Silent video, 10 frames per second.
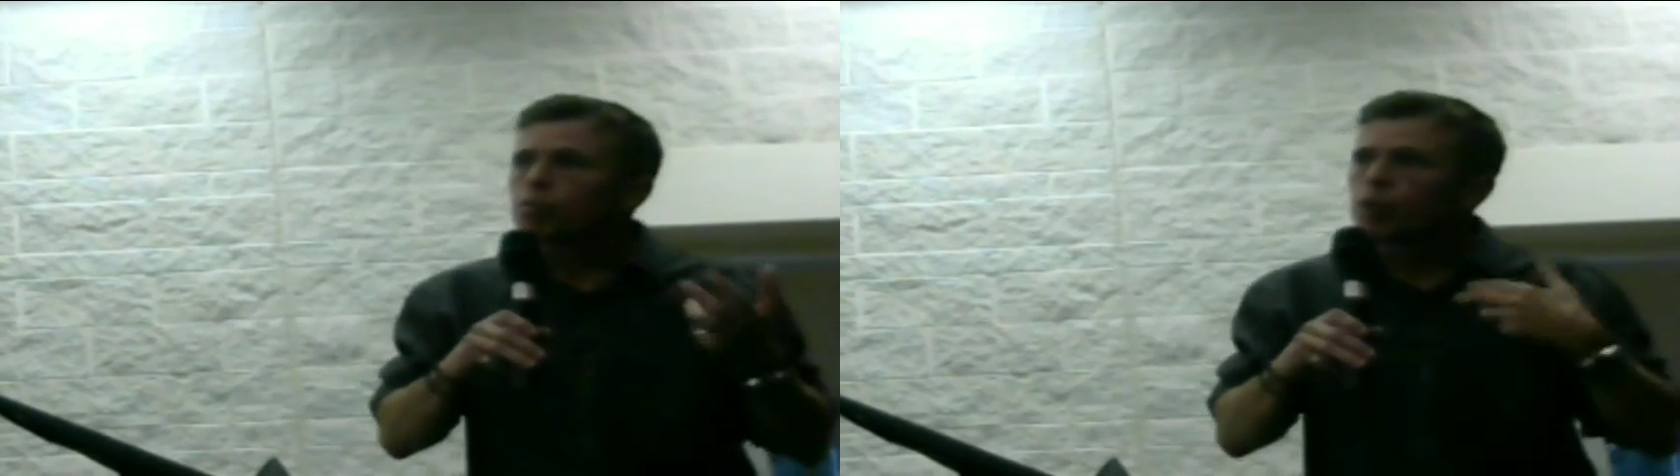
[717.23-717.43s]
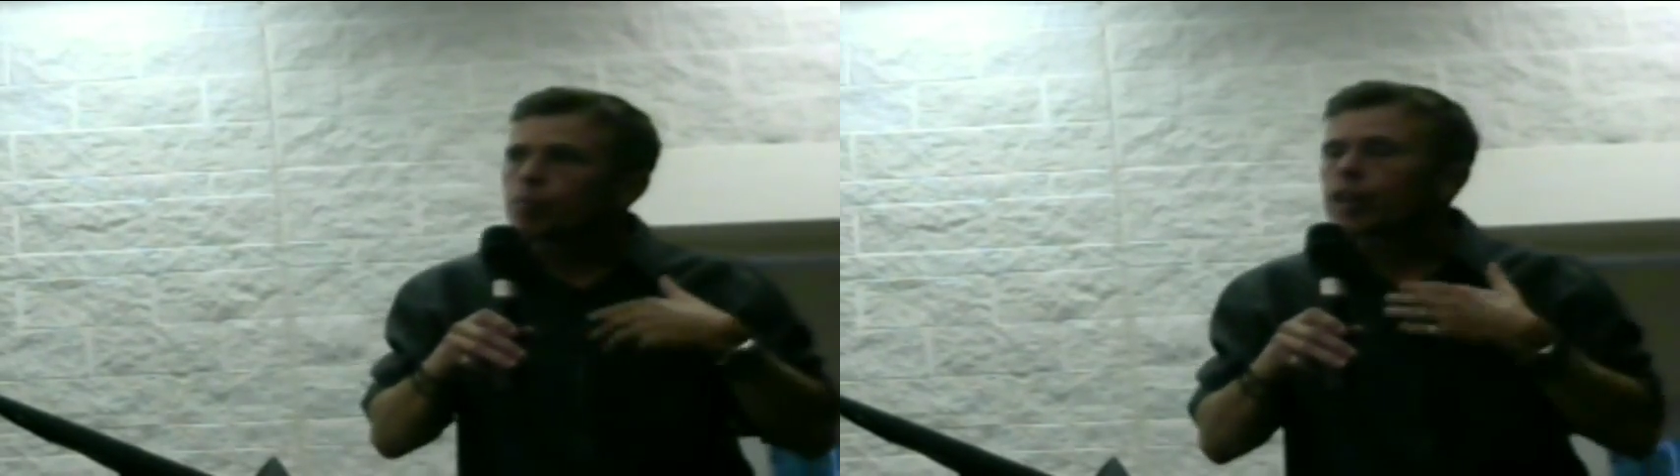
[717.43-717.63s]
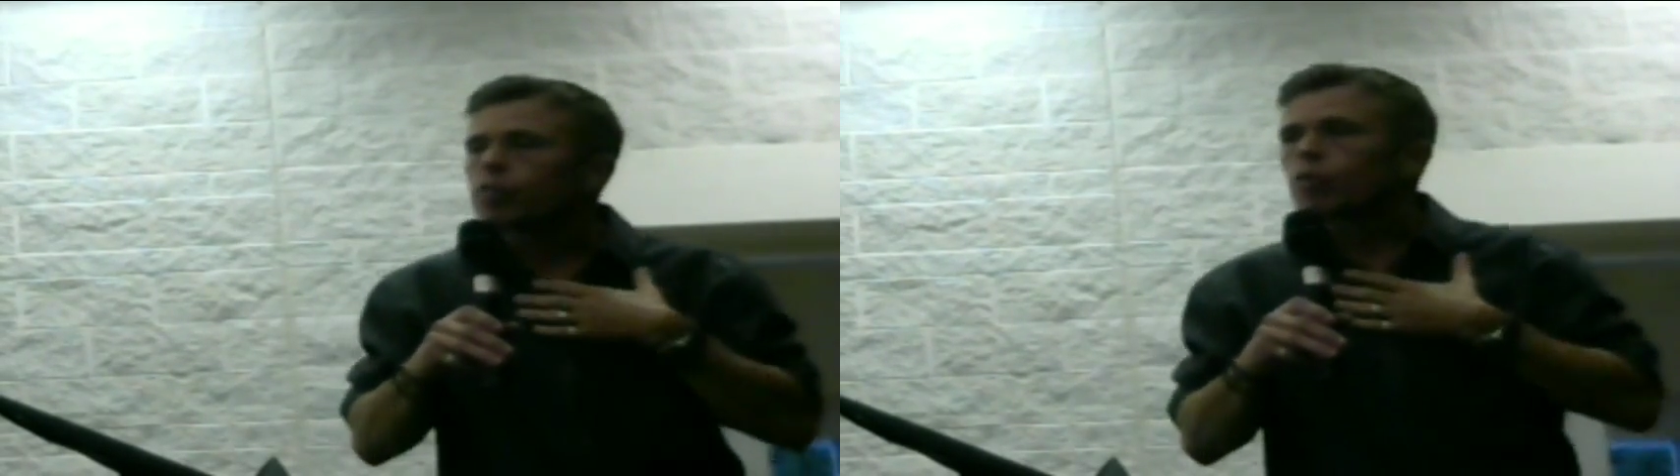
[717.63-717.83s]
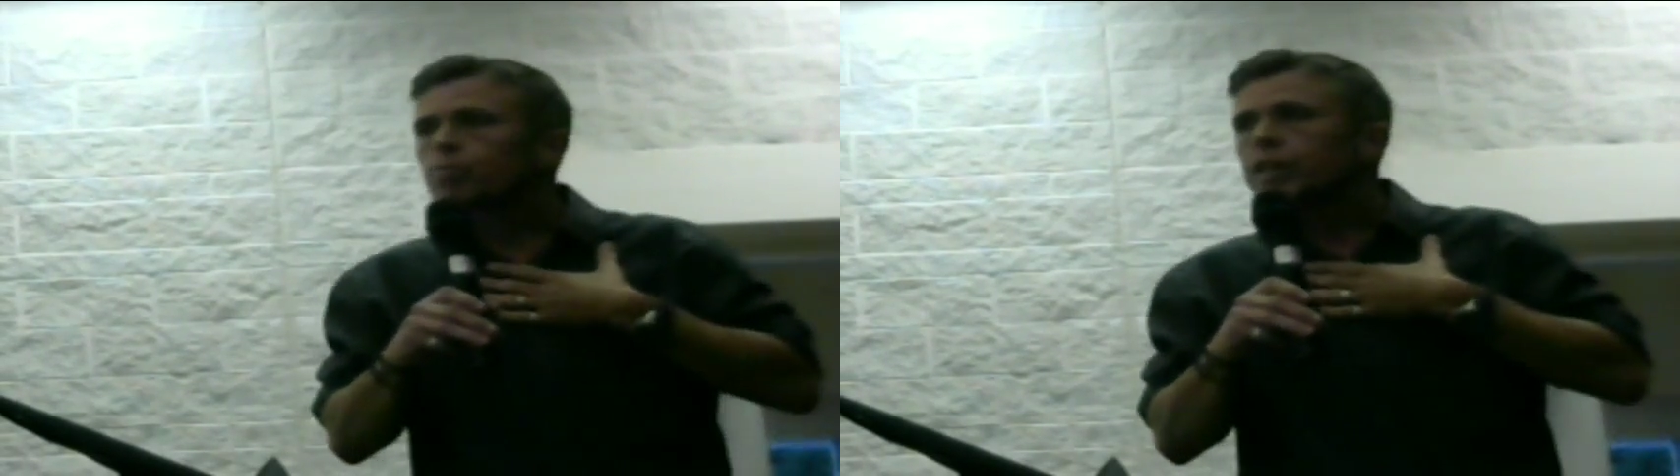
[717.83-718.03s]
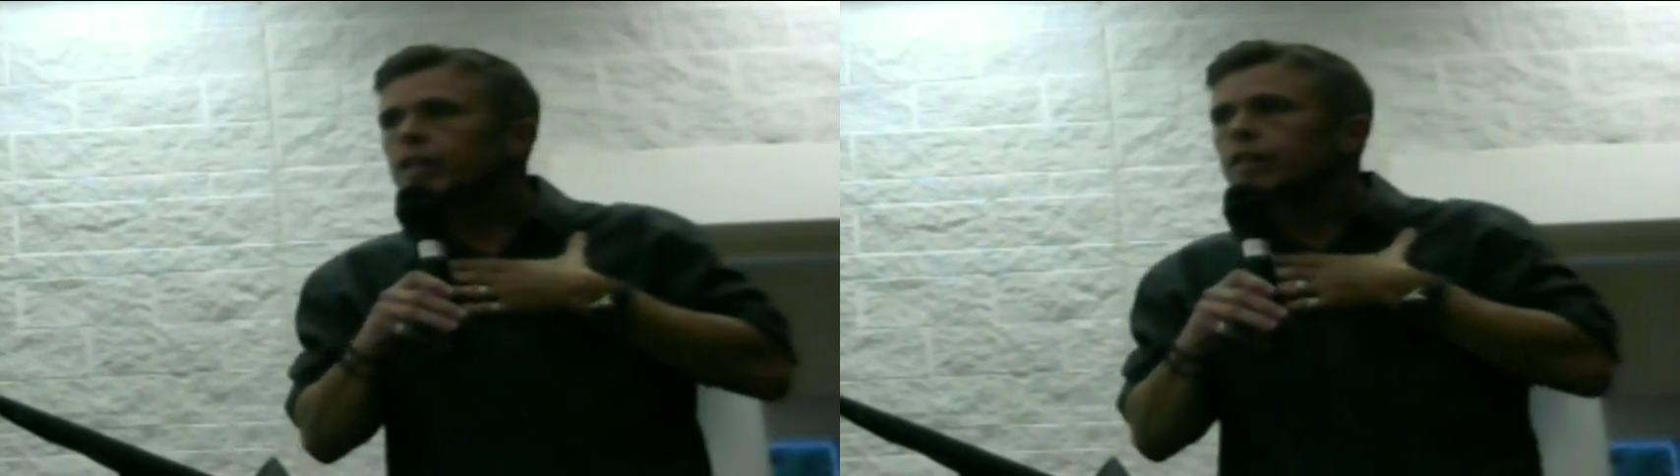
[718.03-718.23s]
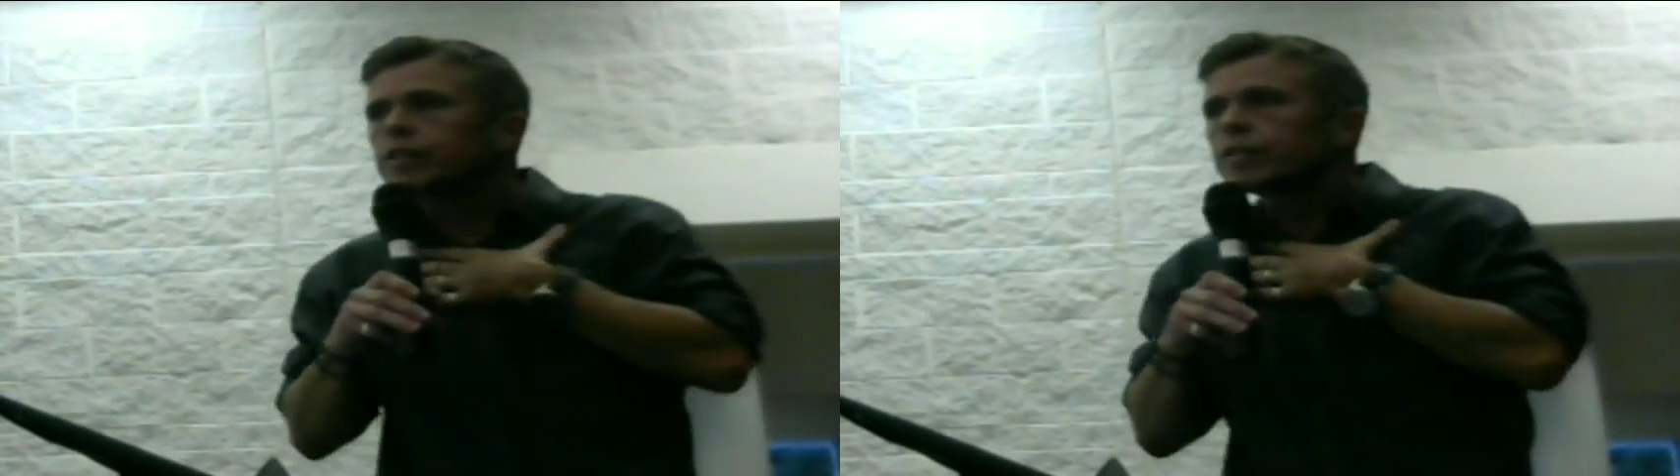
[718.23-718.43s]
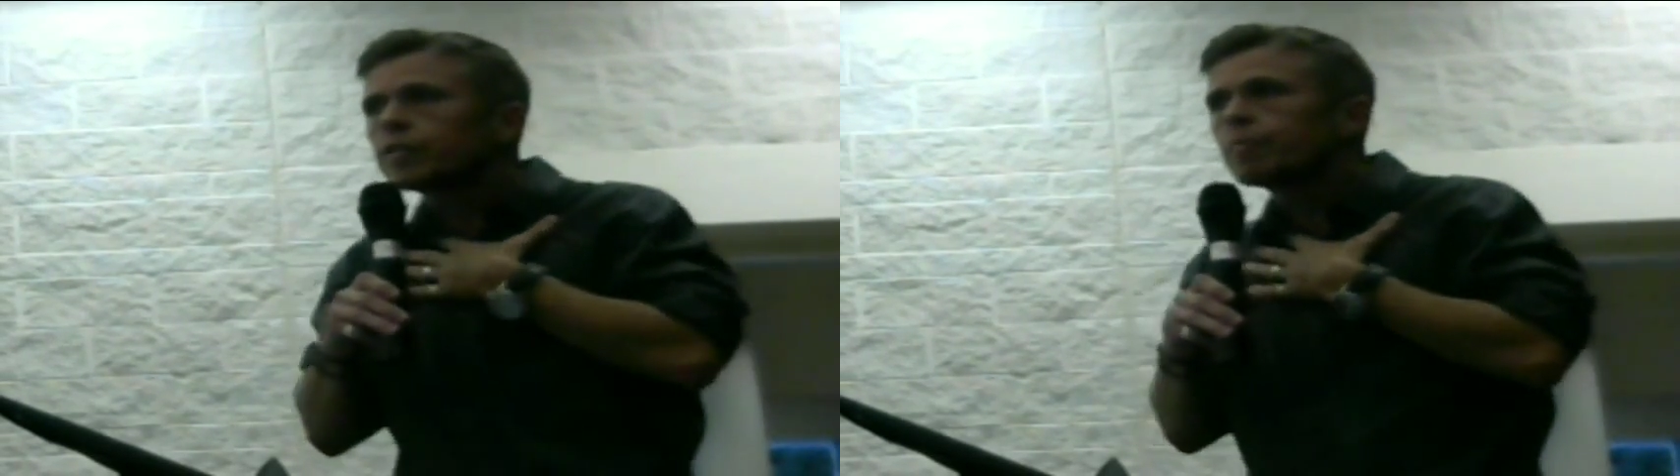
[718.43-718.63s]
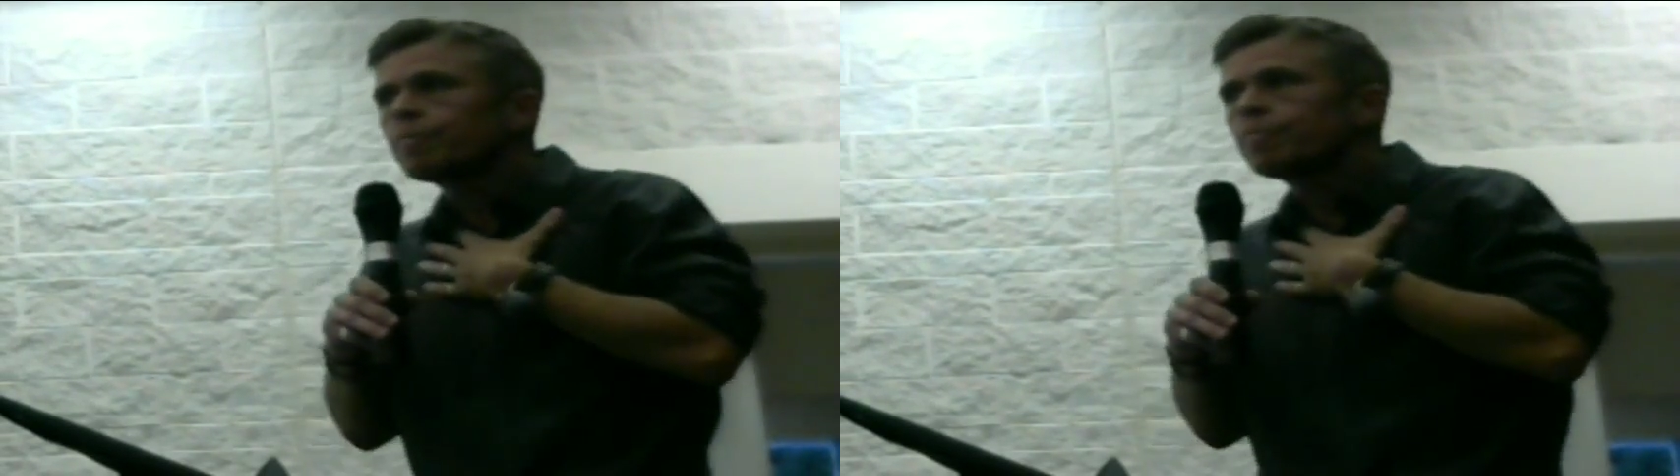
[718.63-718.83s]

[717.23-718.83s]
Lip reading: with a micropenis.